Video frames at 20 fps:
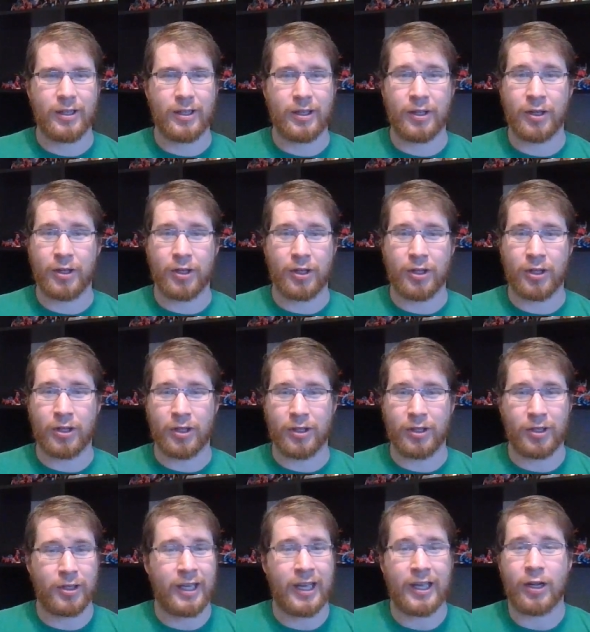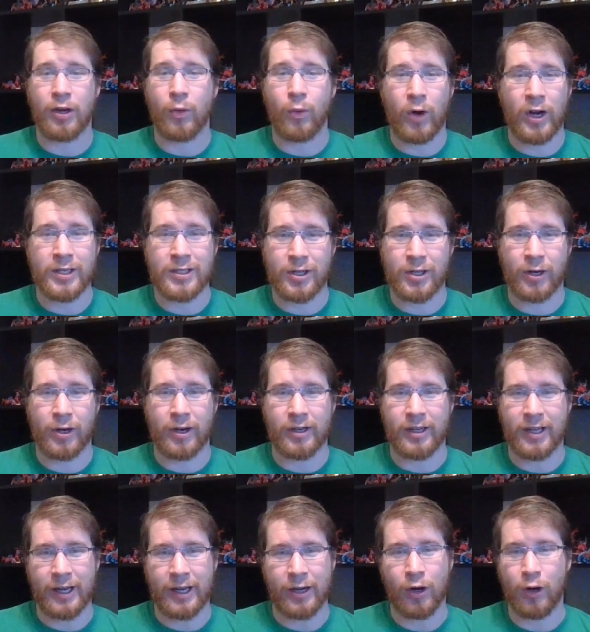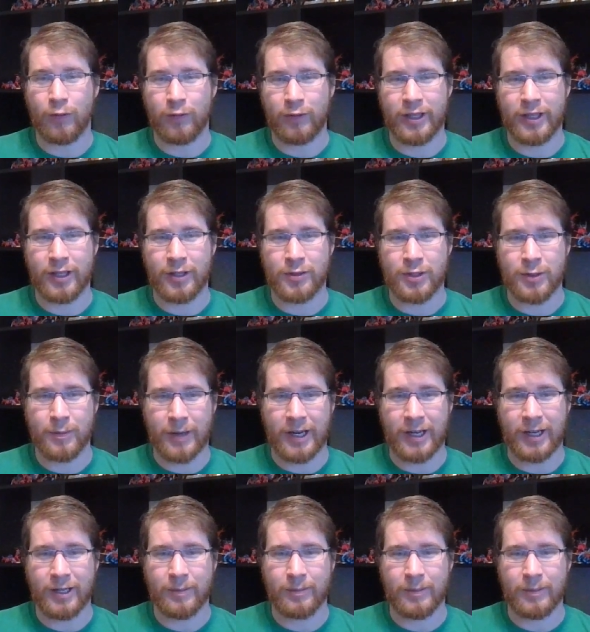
you, you, you get your one turn and hopefully you spike